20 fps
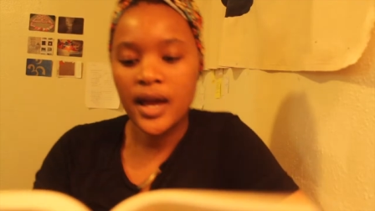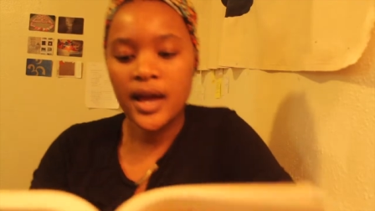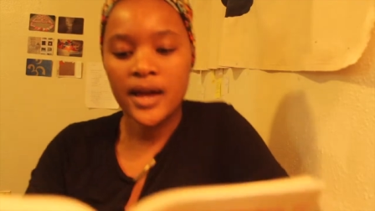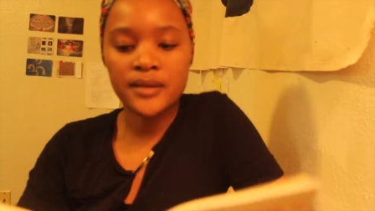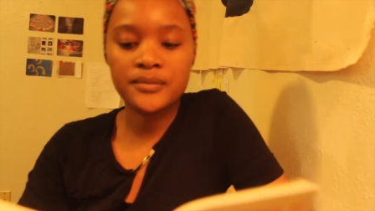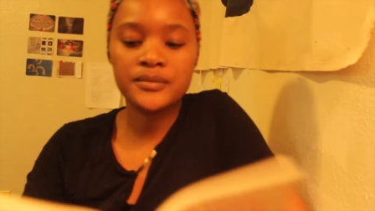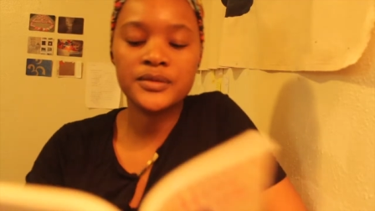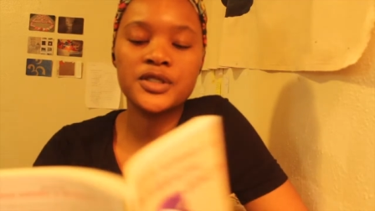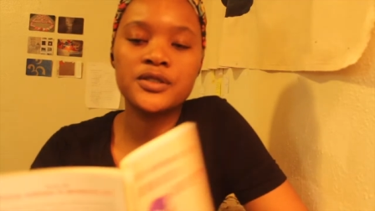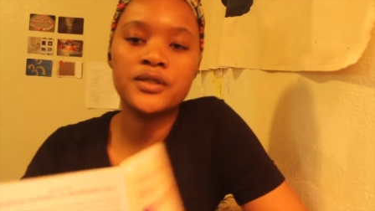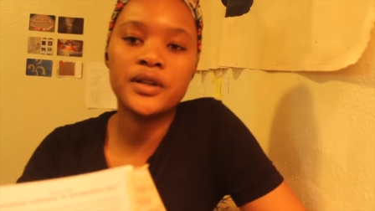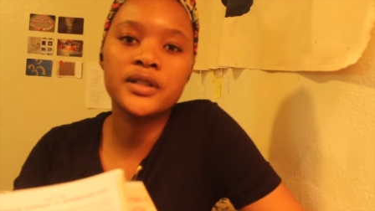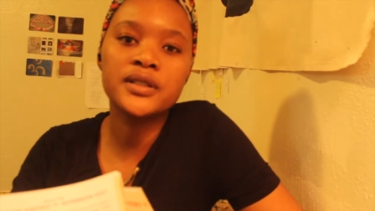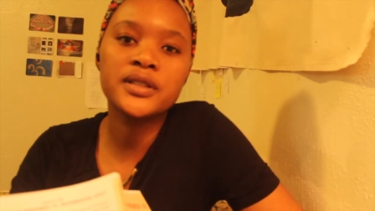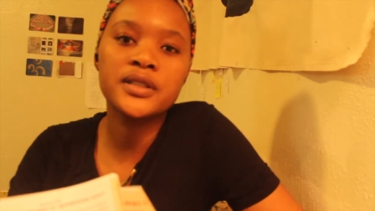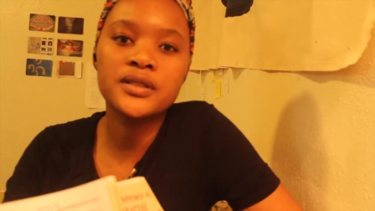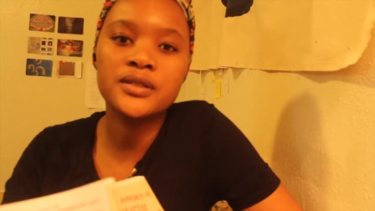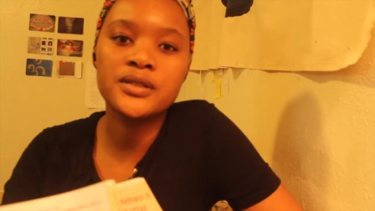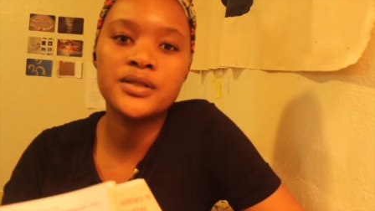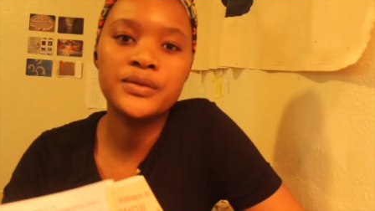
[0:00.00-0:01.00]
I'm
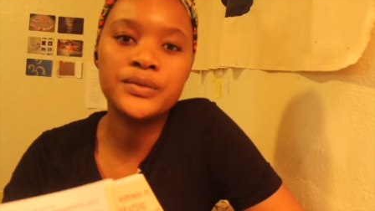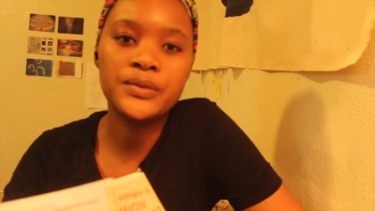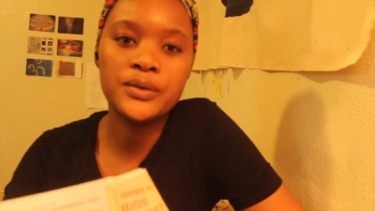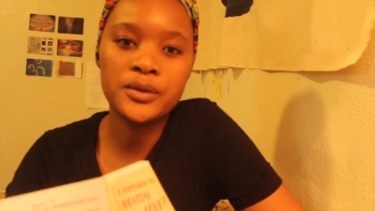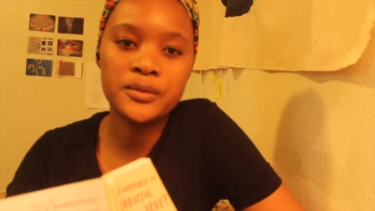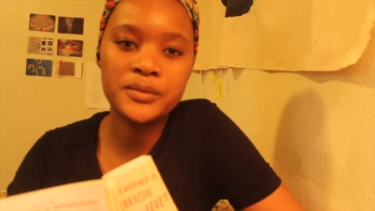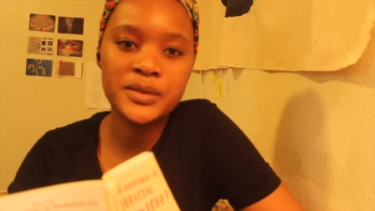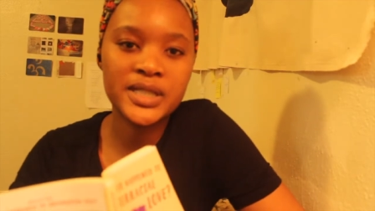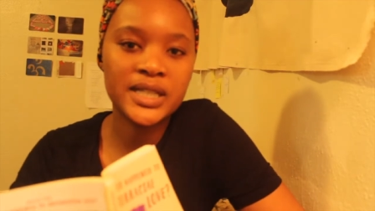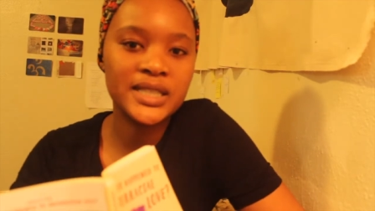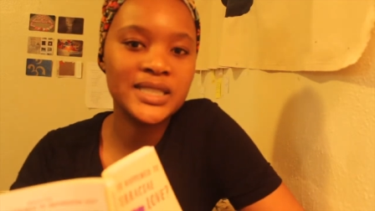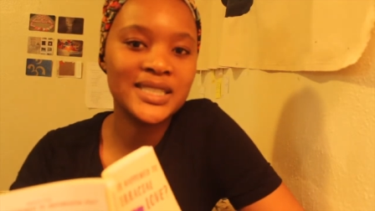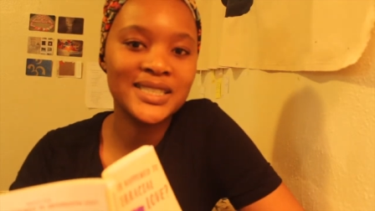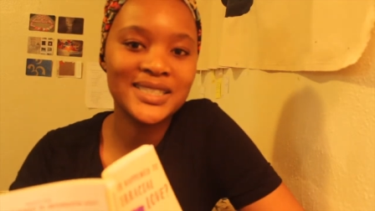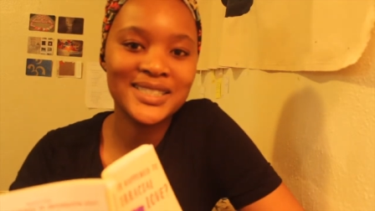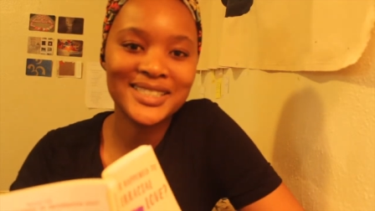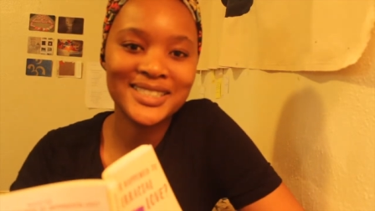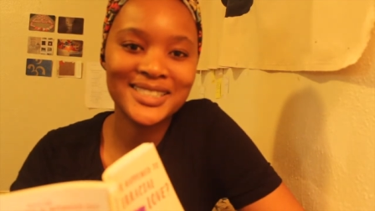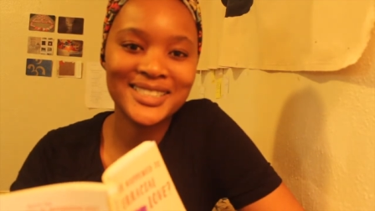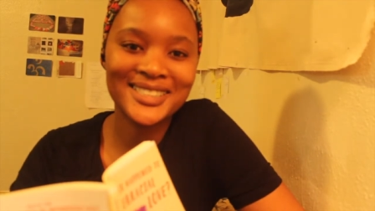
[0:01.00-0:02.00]
struggling to form
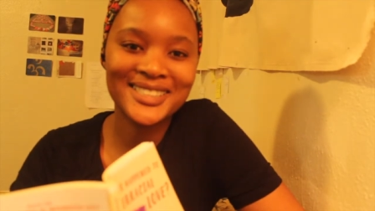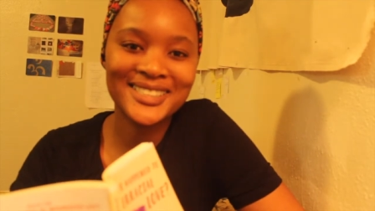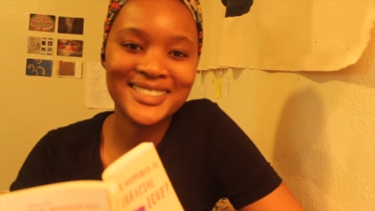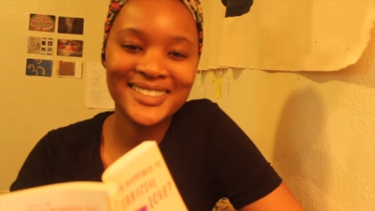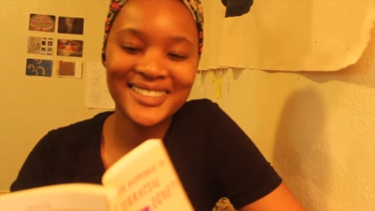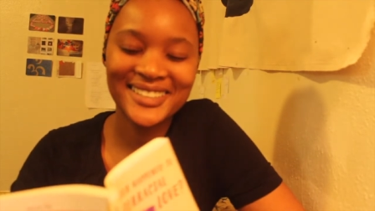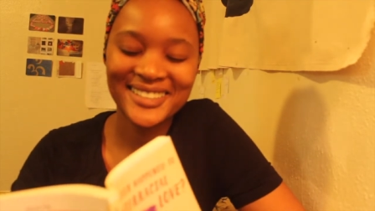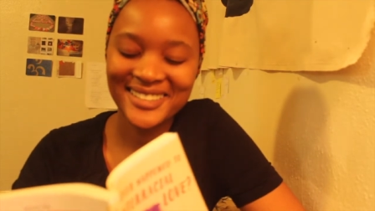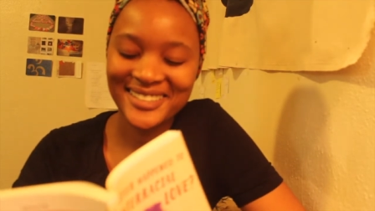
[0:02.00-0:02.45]
sentences.